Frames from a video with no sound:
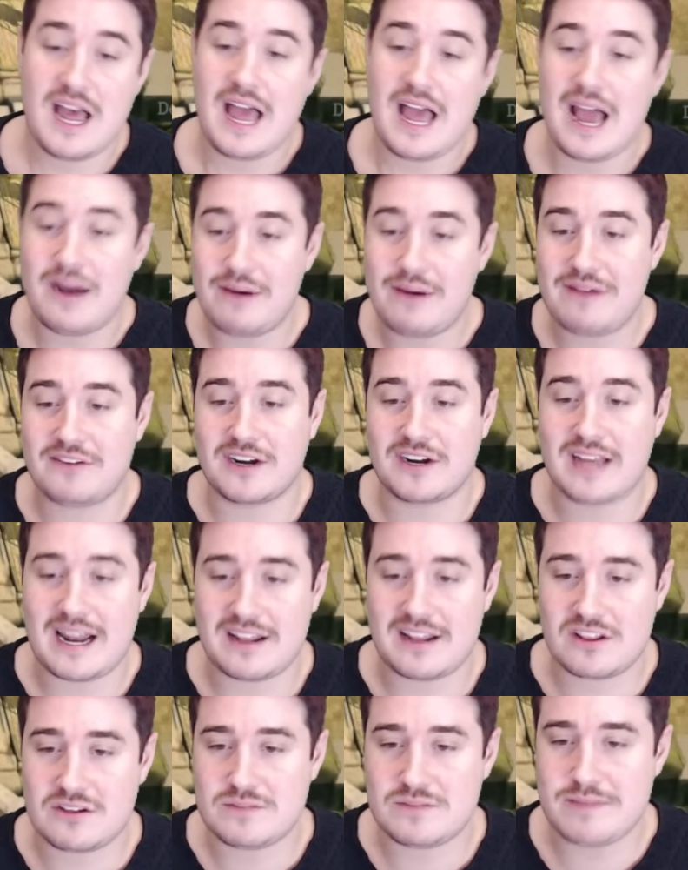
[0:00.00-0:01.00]
However,
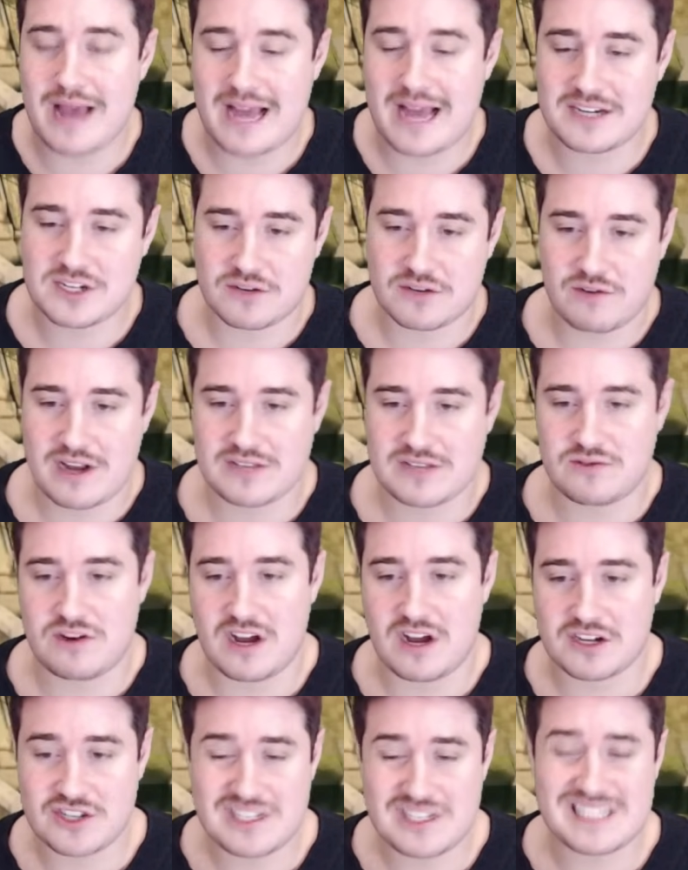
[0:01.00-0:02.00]
getting those magic res
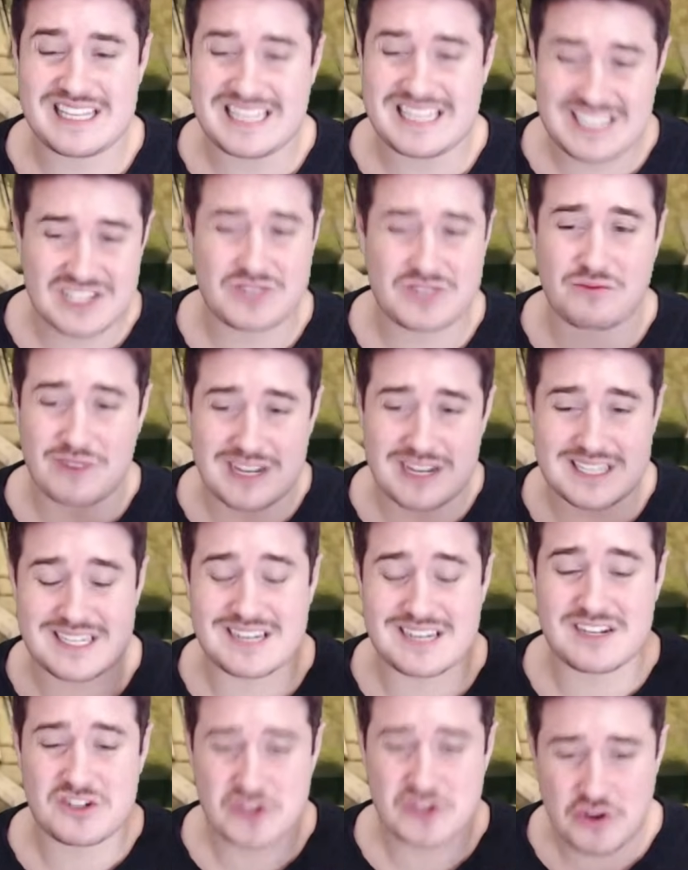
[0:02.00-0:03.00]
reductions, this is a
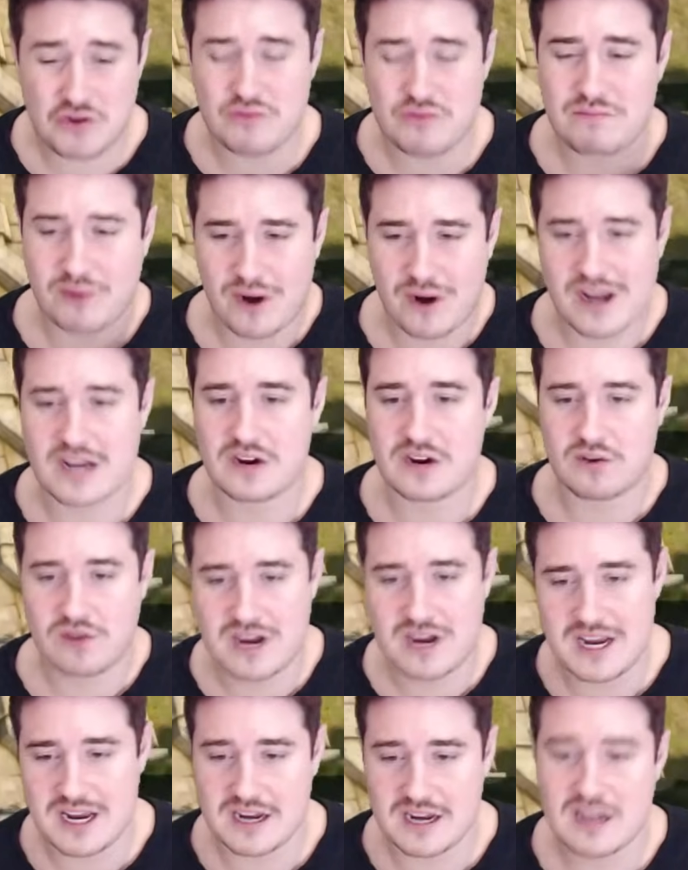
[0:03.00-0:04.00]
reason to bring
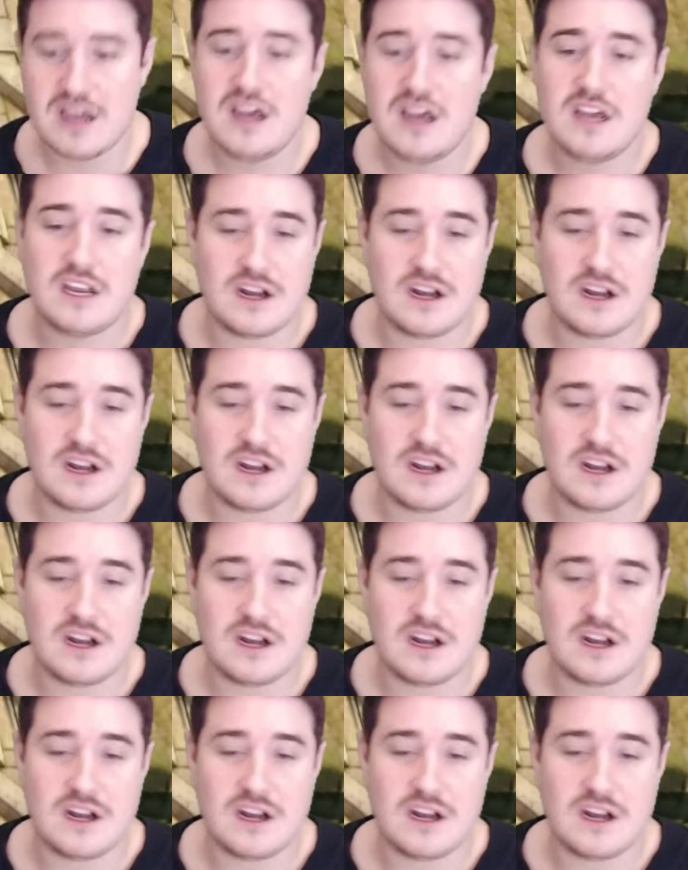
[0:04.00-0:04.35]
greed. You know,